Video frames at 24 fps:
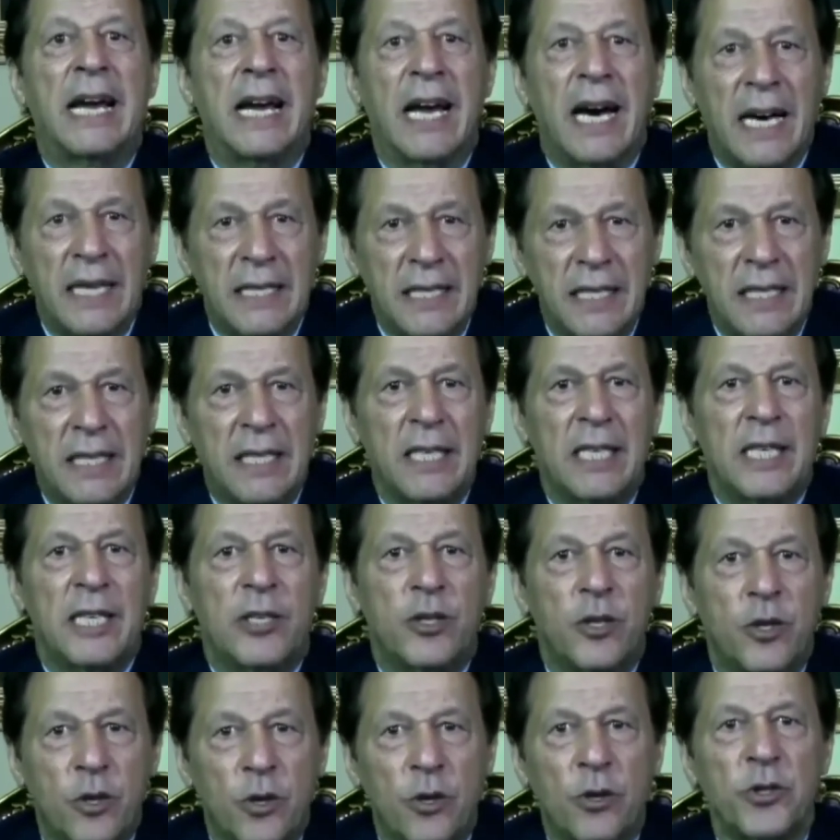other
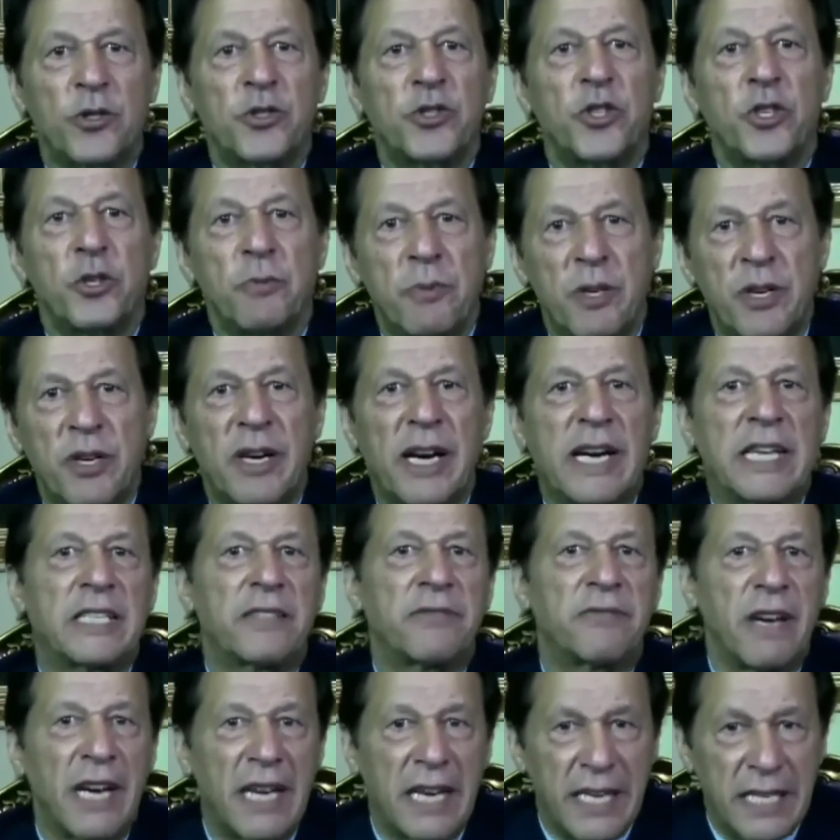gross human rights
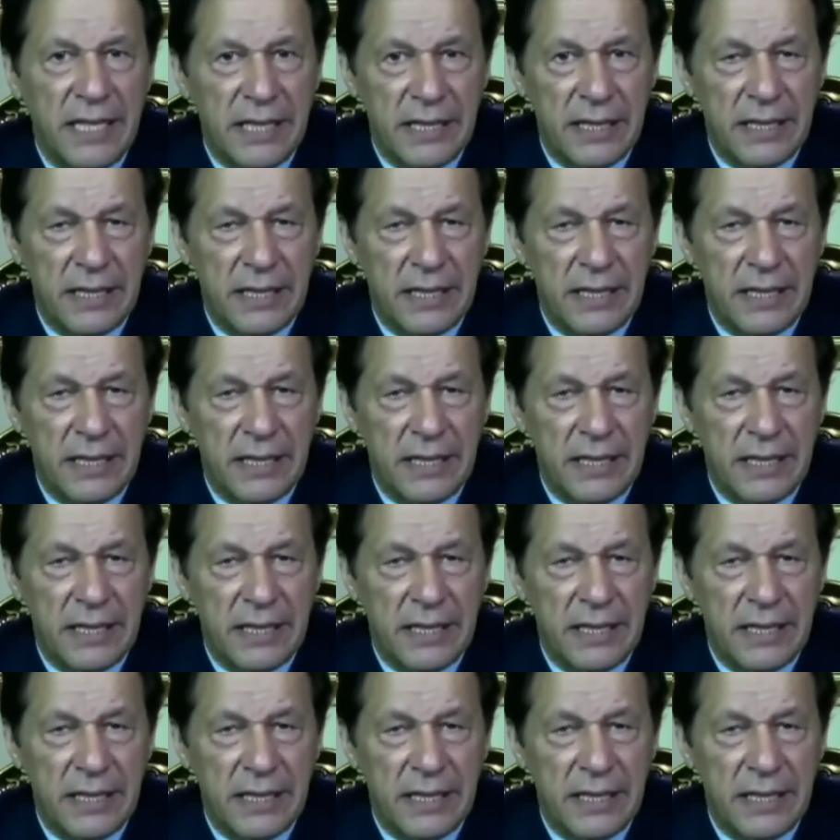violation,